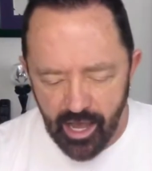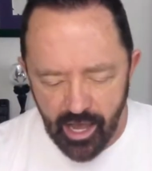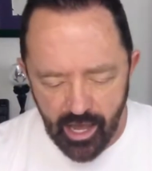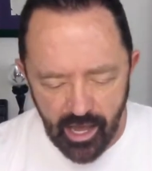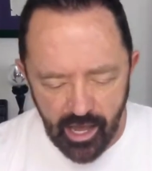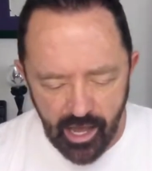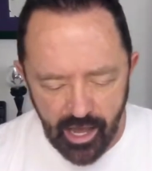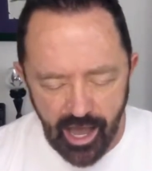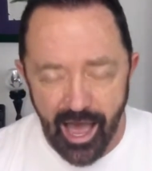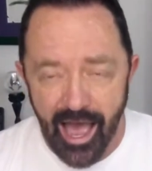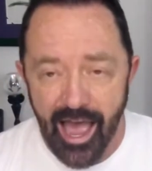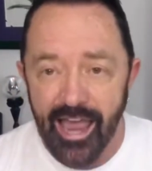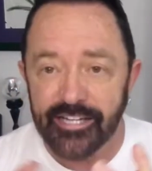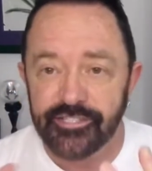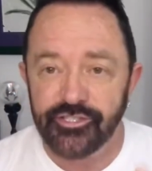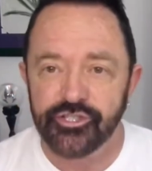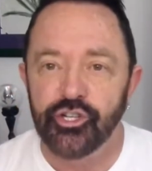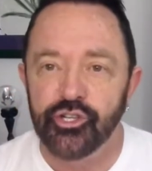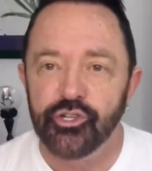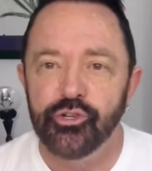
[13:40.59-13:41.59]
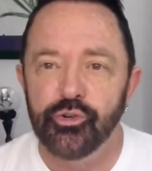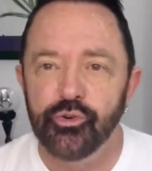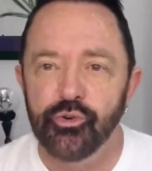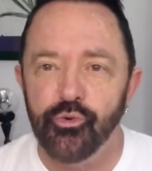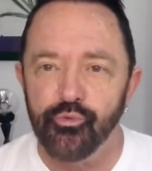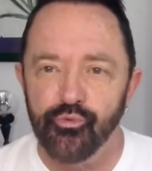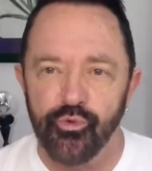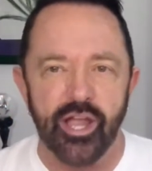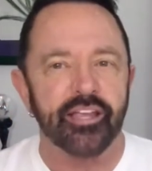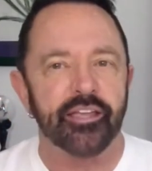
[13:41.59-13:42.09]
Uh, I
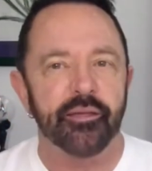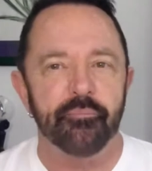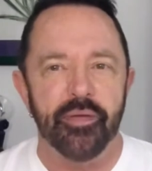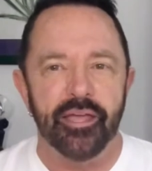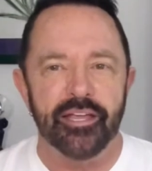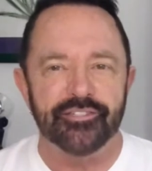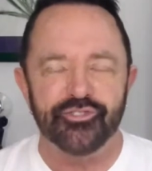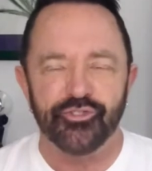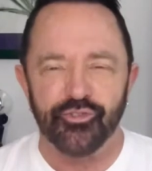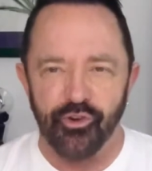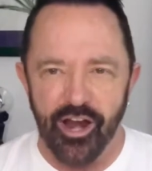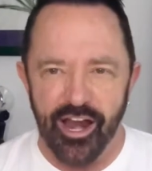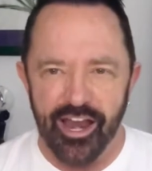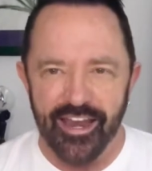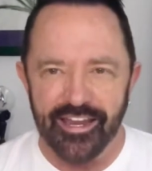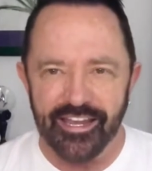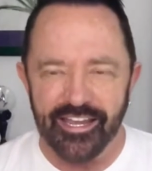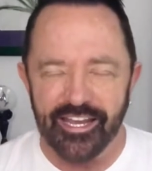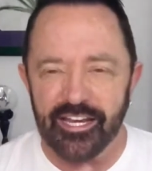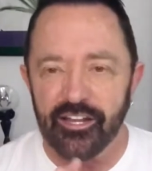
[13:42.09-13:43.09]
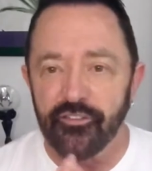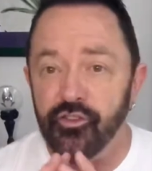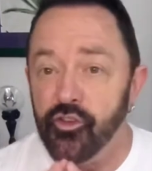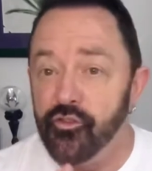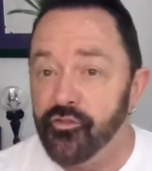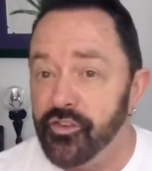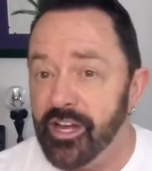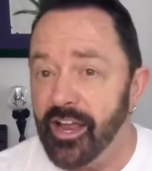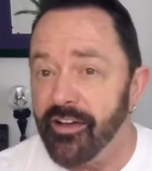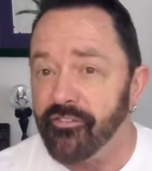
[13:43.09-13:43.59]
do recommend trying it. If
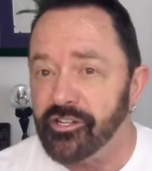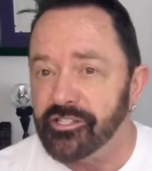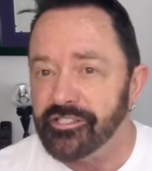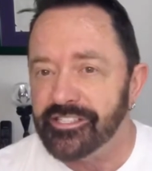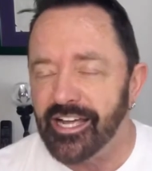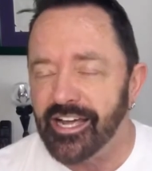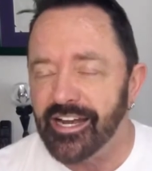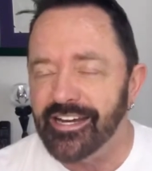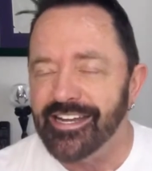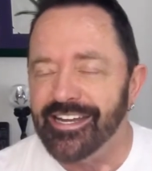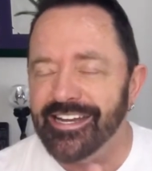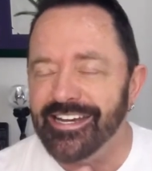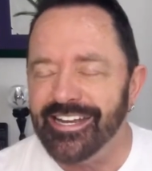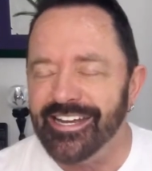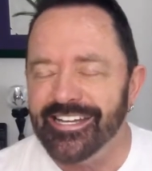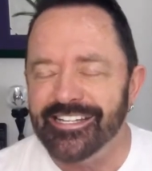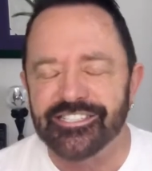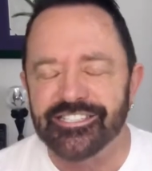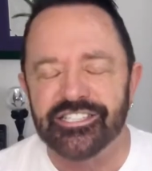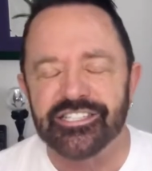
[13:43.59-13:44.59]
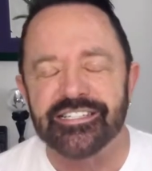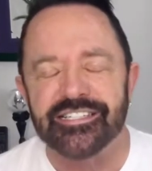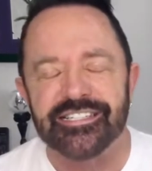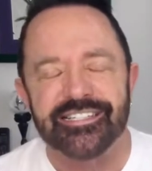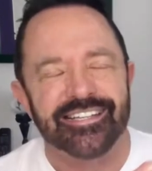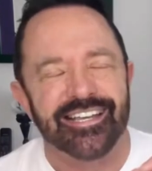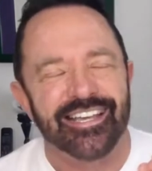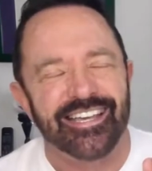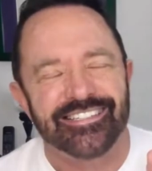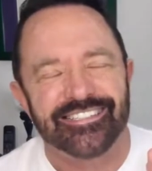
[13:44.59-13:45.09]
you've never done it,
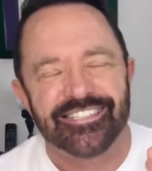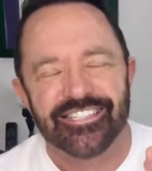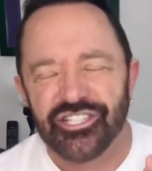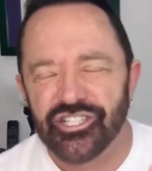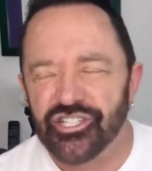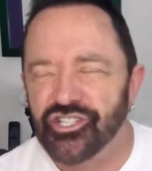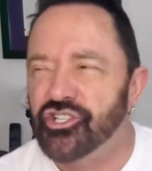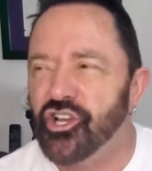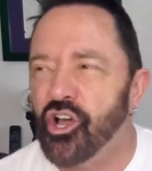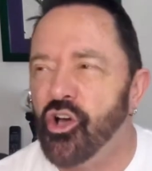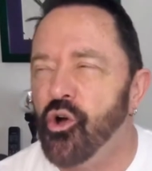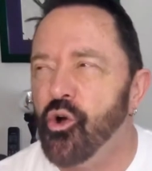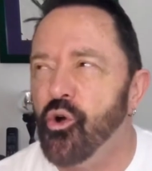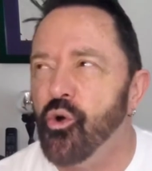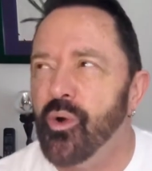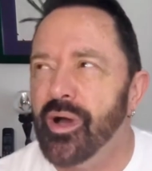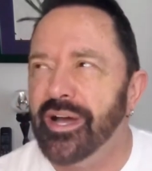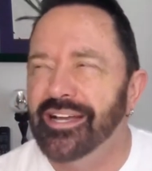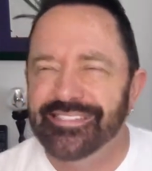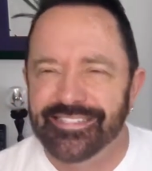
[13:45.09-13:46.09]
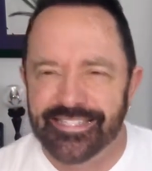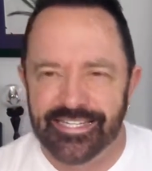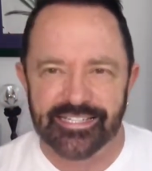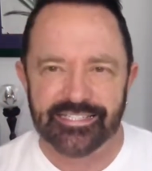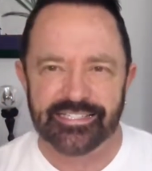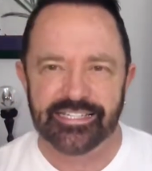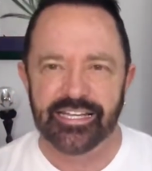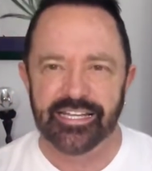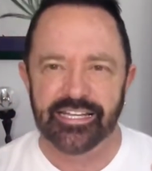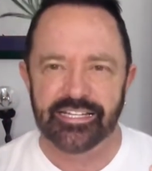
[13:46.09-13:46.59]
it's it's so
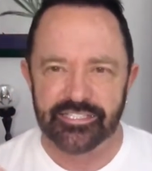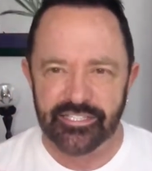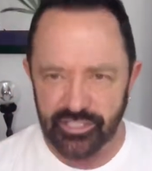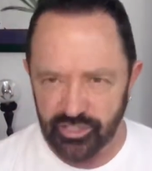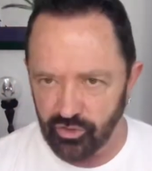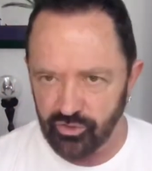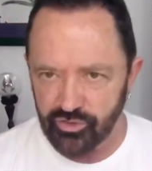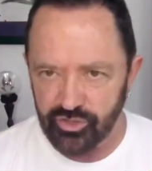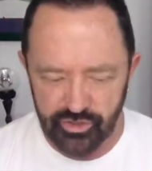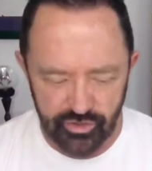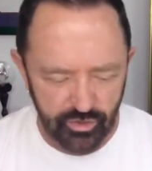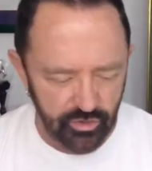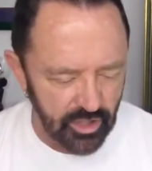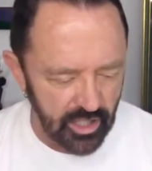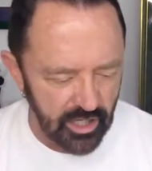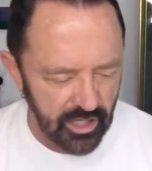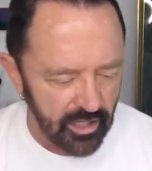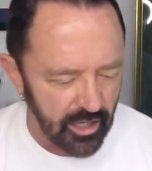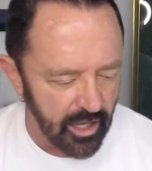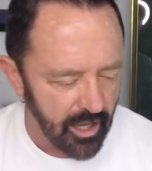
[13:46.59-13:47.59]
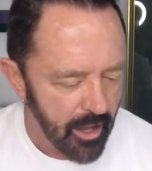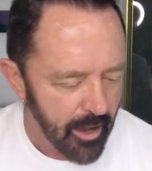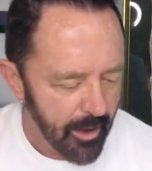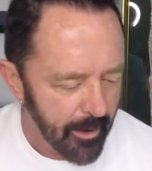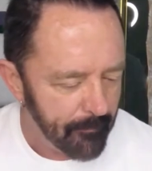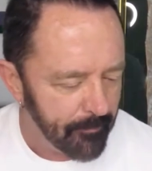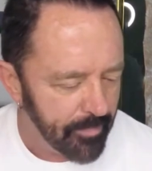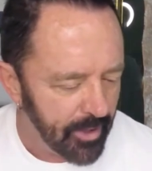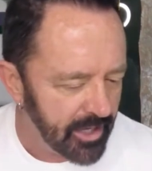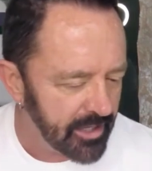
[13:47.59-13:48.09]
addicting and so soothing.
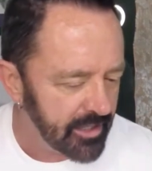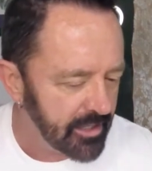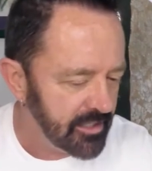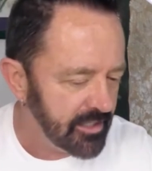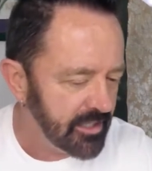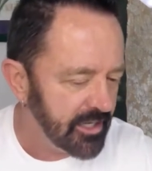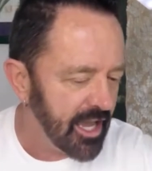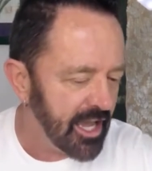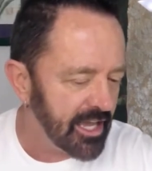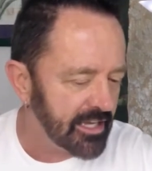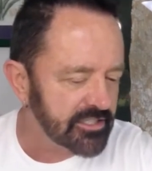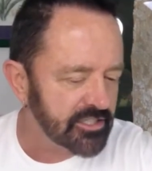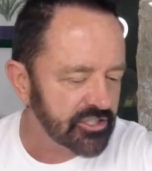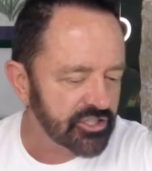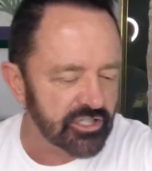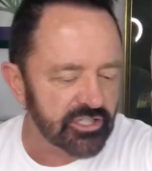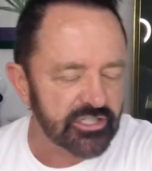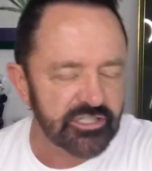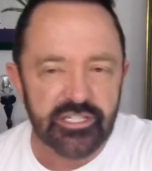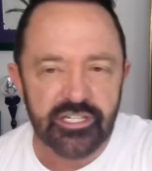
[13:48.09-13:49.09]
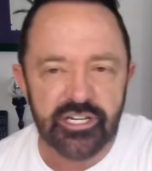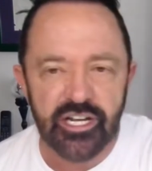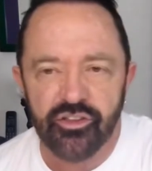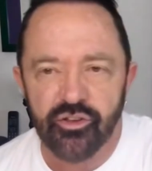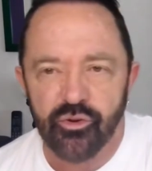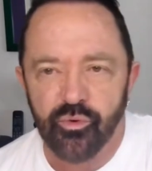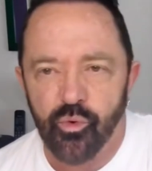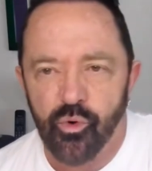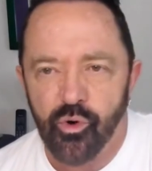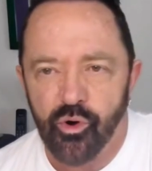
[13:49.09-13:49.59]
But yes, just
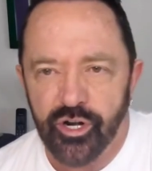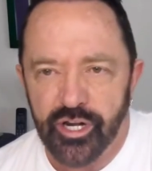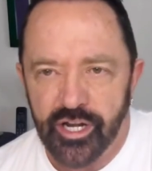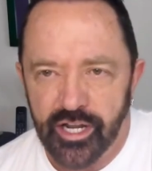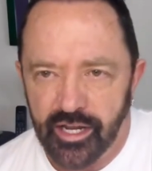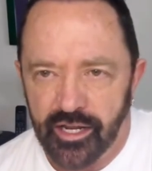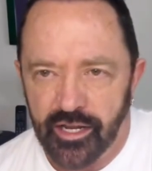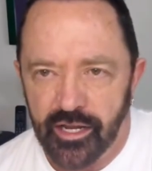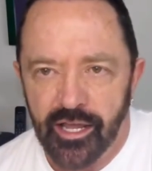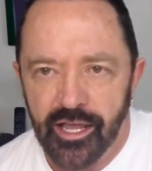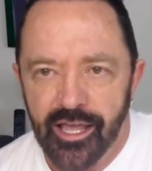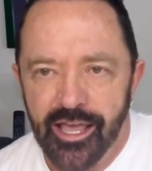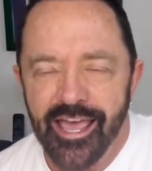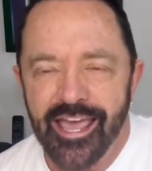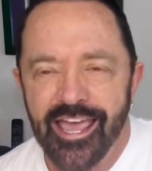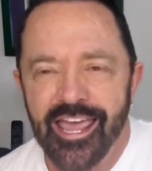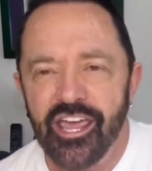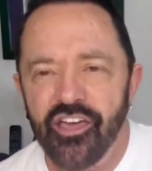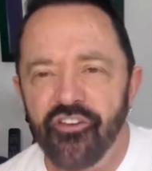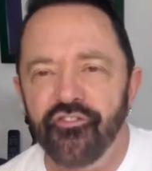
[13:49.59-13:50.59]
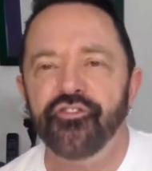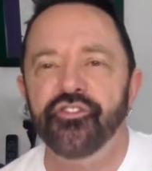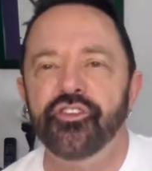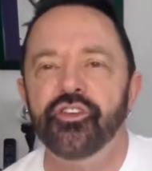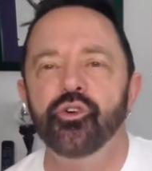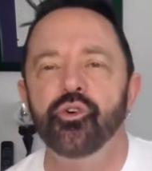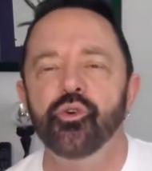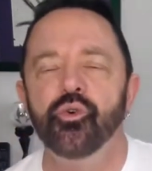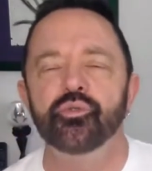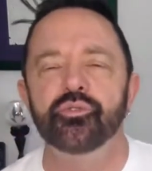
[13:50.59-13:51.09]
another warning. If
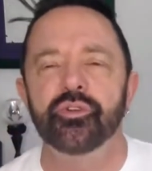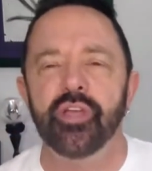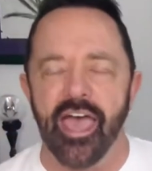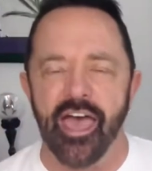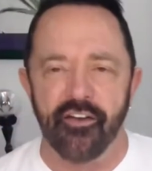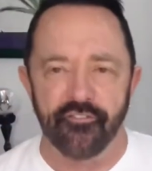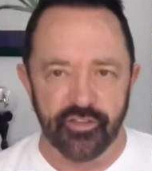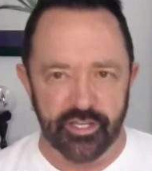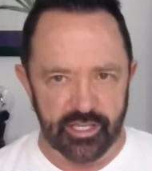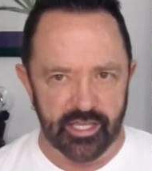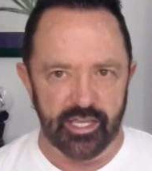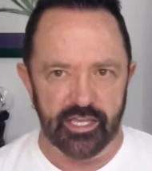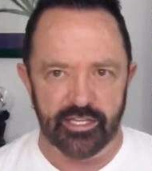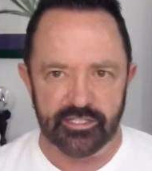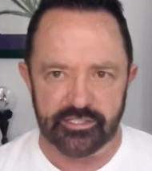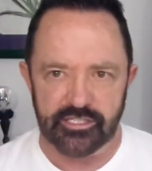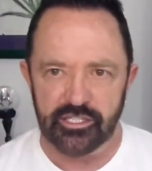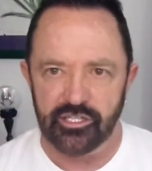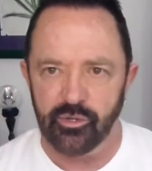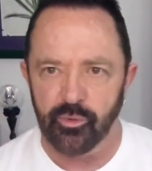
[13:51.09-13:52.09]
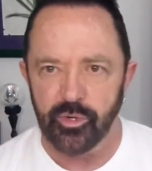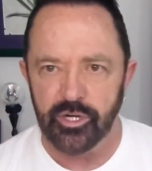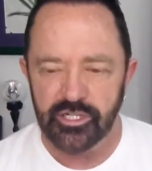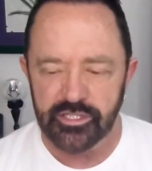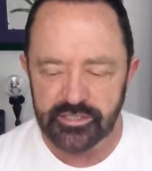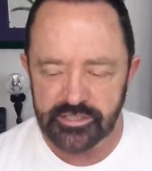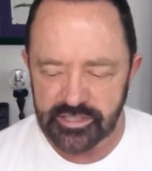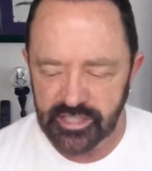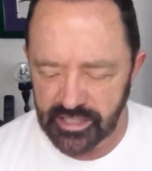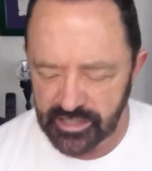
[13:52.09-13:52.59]
you have kids that you want
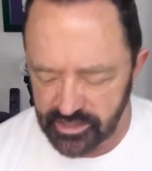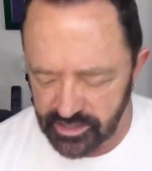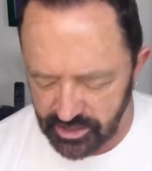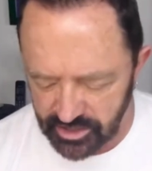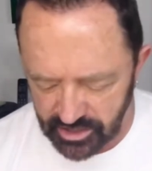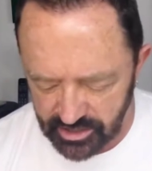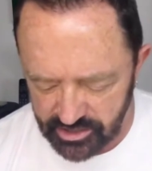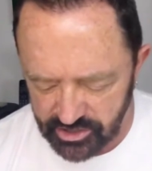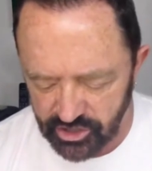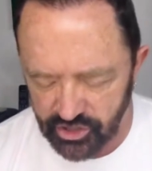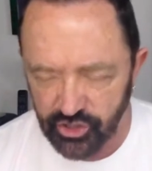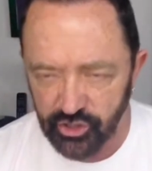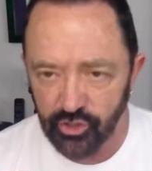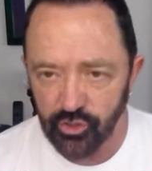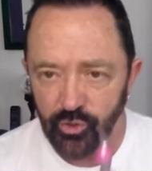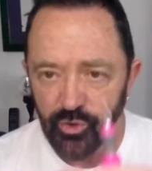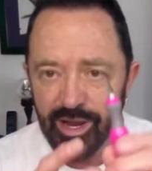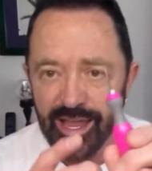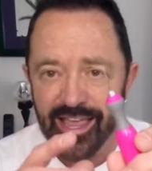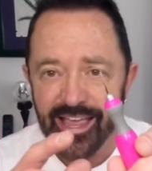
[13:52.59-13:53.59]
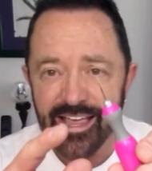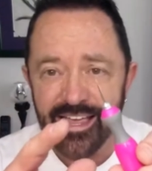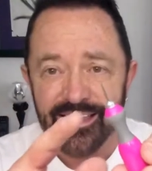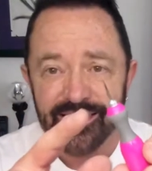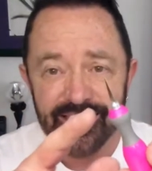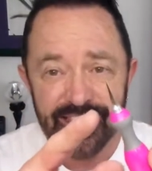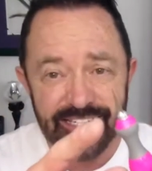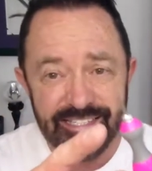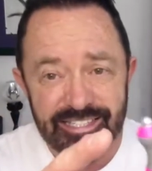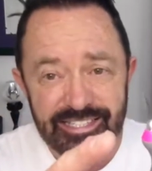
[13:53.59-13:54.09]
to teach this to,
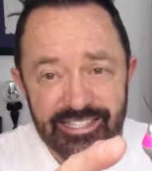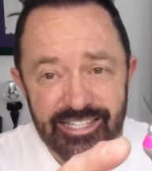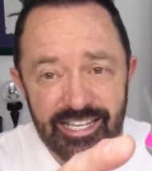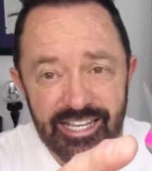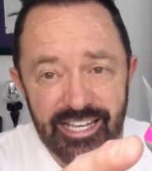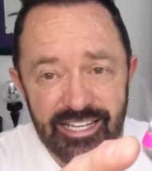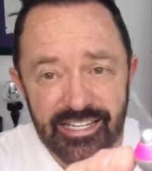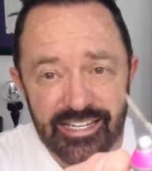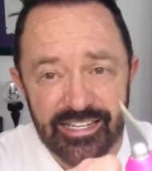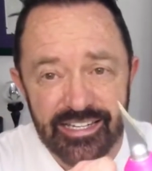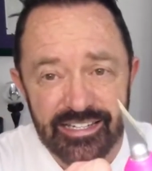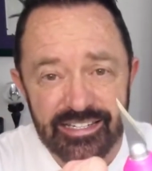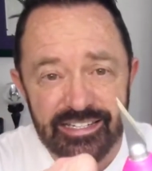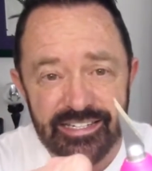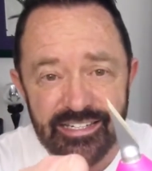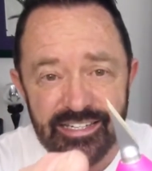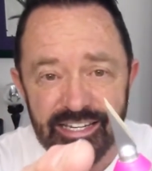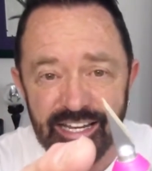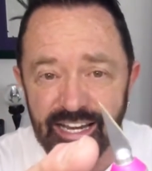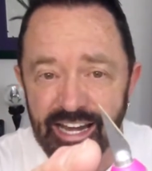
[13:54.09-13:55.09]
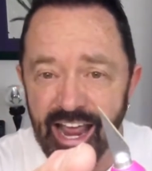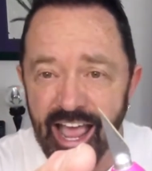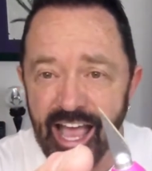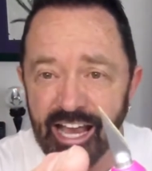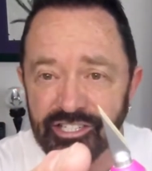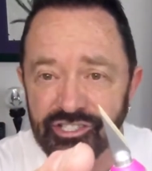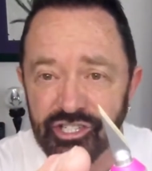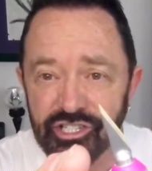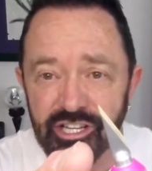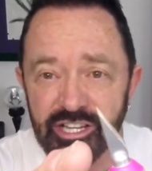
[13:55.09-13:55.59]
this thing can
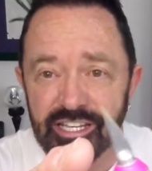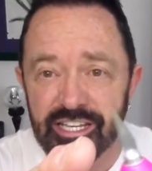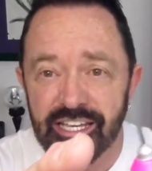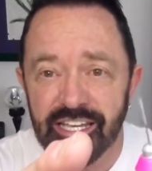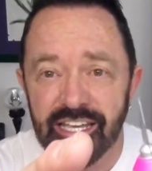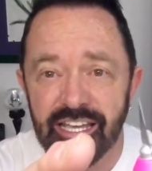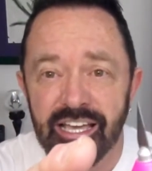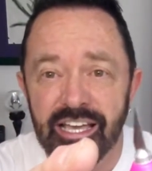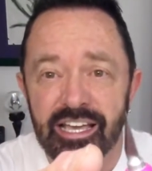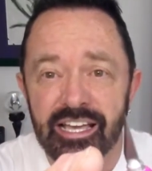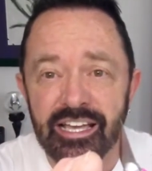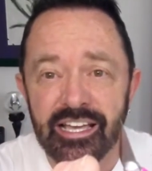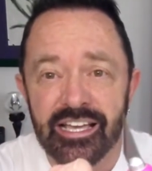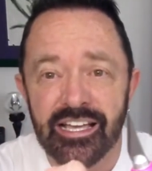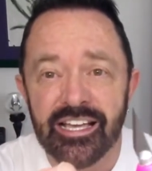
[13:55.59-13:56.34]
actually